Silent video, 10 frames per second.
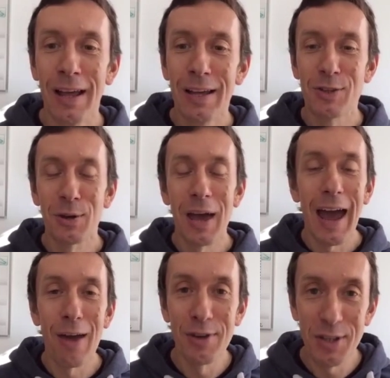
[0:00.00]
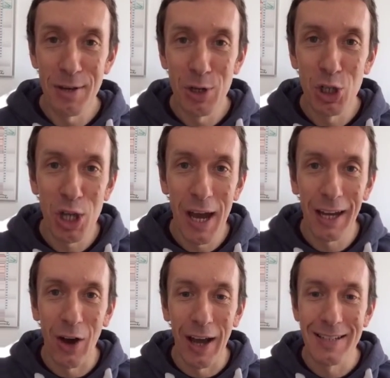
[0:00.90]
So yeah, every time you share,
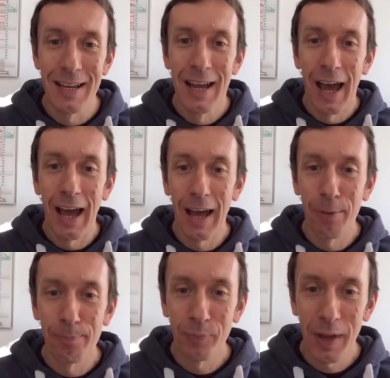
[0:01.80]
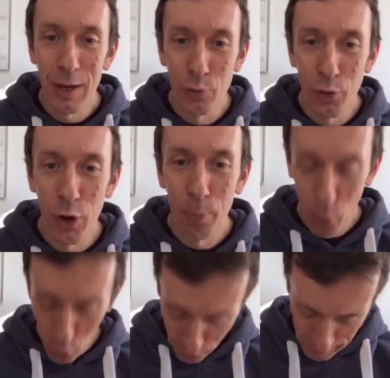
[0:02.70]
guys, Infinite
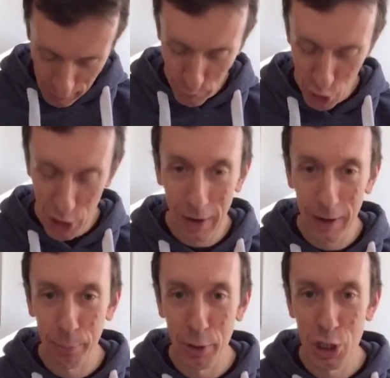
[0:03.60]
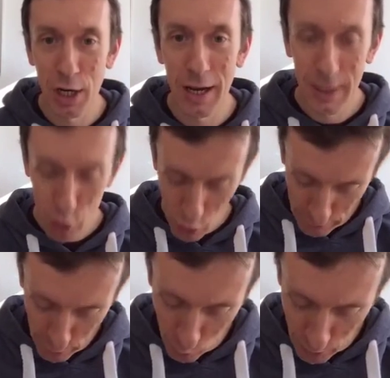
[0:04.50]
Apport, thank you for sharing. Appreciate it.
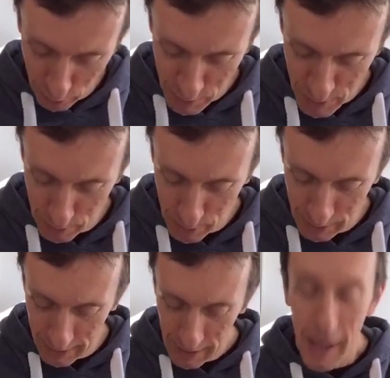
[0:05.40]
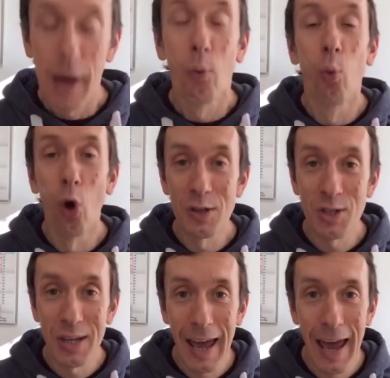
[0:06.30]
Trevor, welcome to the building. What's
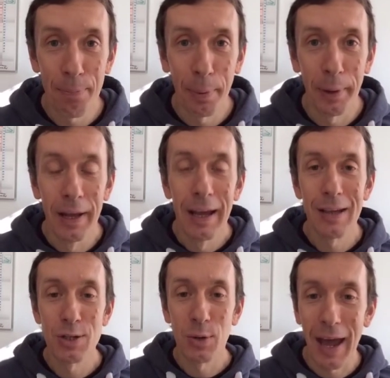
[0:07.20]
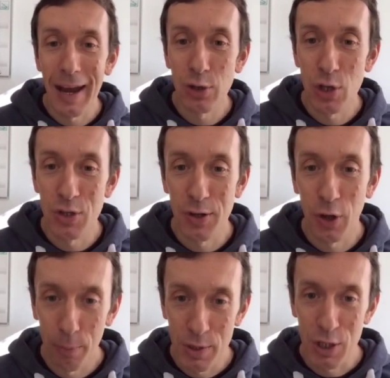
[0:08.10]
going to happen is you'll get an entry to the
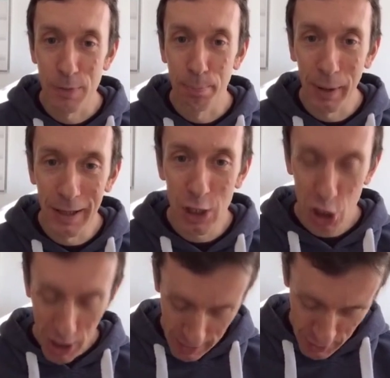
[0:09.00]
competition. Billy shared.